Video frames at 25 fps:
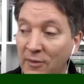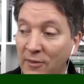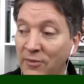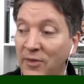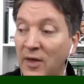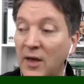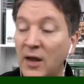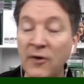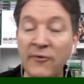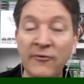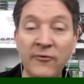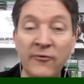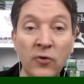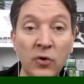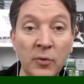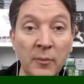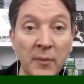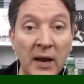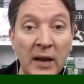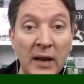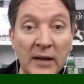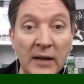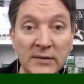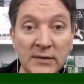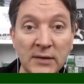34
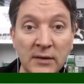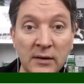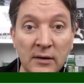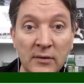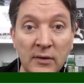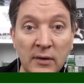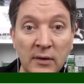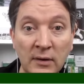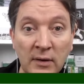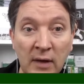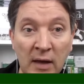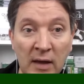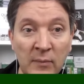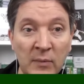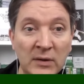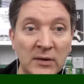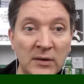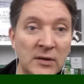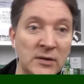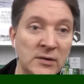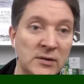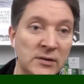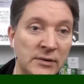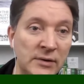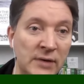minutes into the game, he
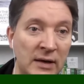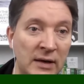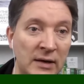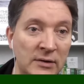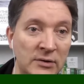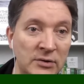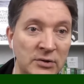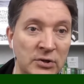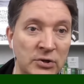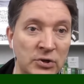dislocates